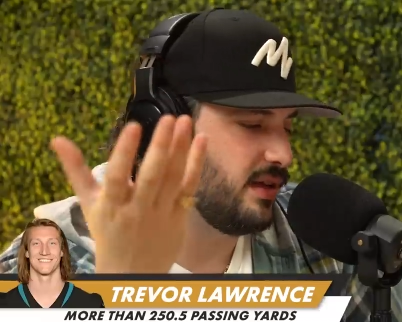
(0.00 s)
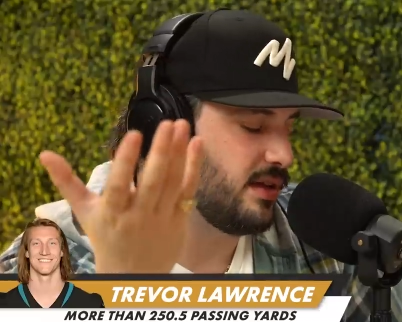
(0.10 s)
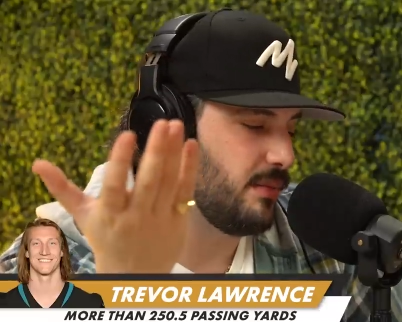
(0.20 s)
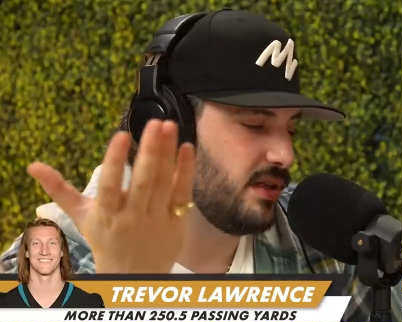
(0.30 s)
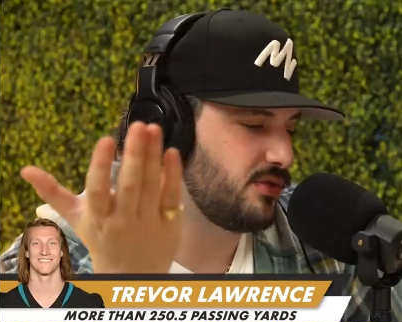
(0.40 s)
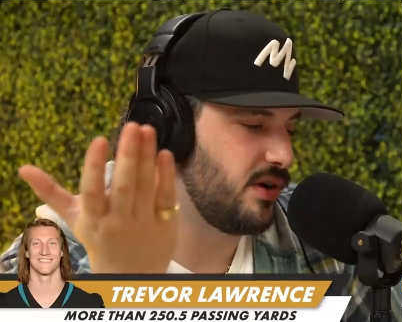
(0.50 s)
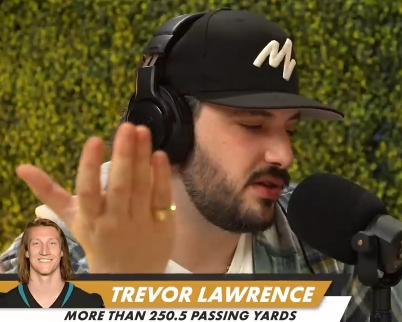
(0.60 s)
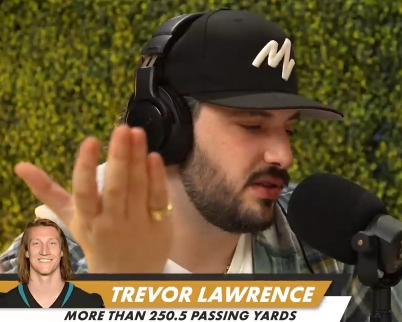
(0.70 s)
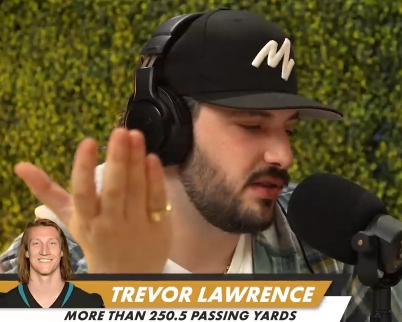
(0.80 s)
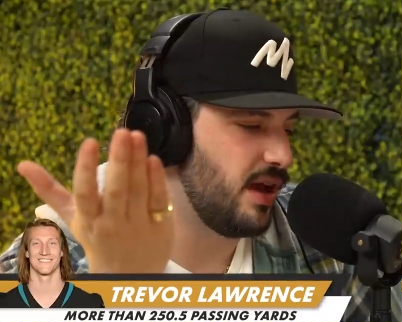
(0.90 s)
Speaker 1: I mean, he's
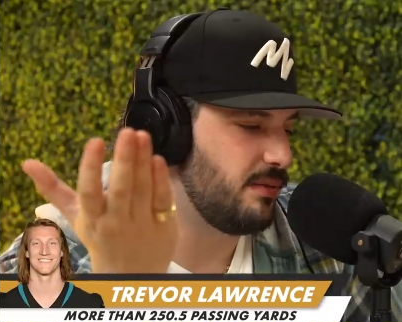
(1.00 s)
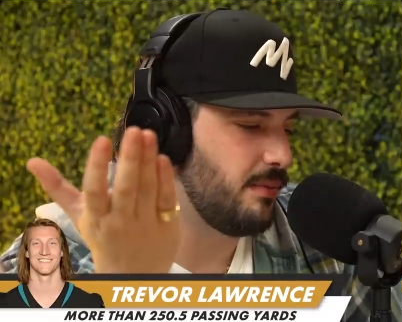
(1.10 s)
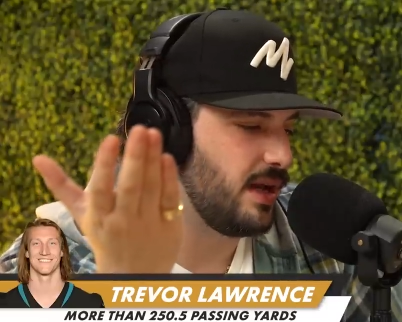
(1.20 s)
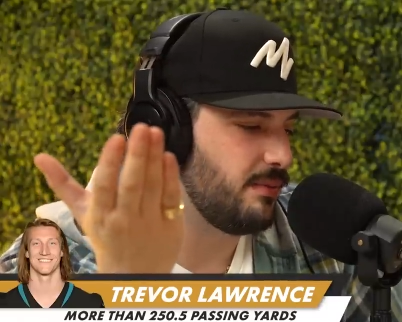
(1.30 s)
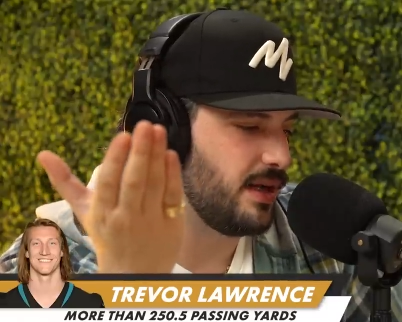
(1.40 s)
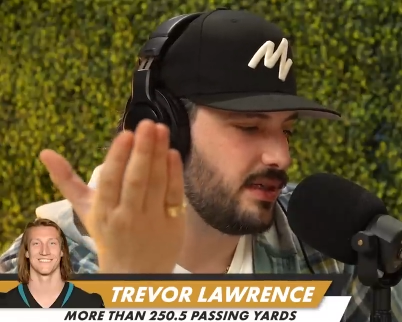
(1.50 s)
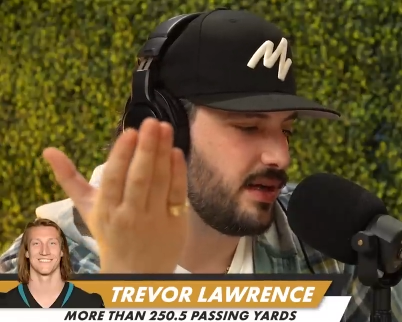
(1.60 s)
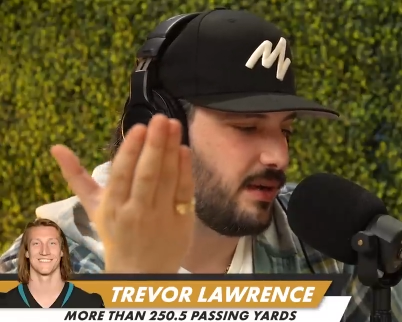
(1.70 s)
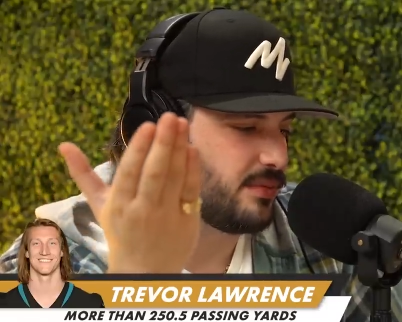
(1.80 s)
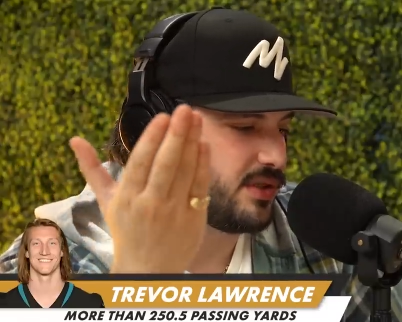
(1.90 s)
crushed this line many, many
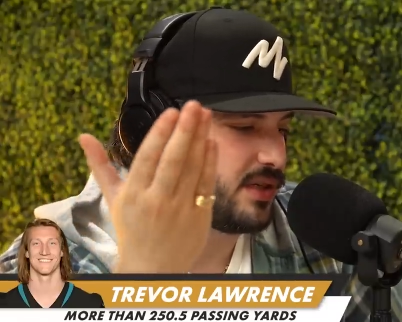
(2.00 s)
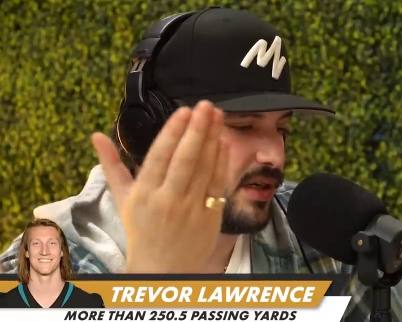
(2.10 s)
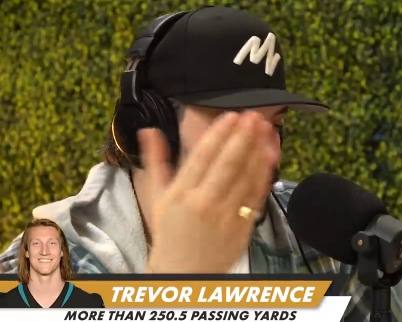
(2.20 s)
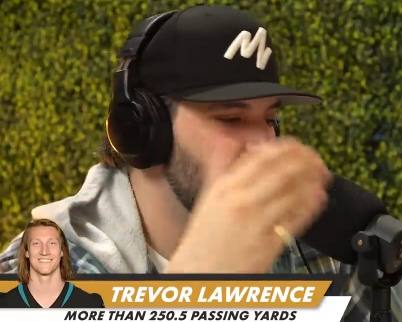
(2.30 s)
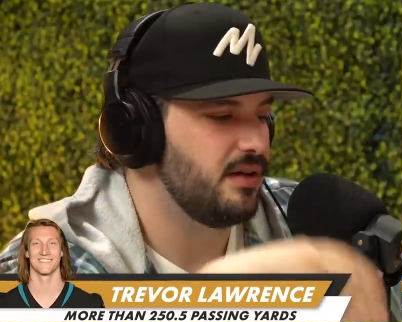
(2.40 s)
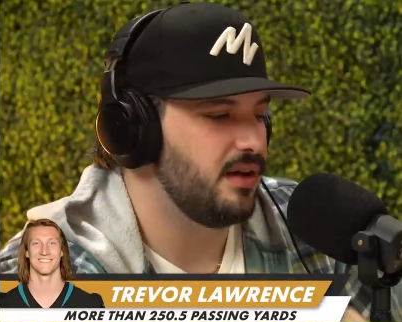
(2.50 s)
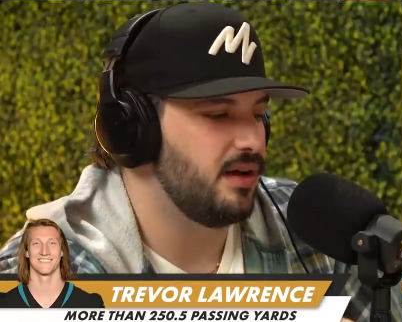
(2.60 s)
times this year.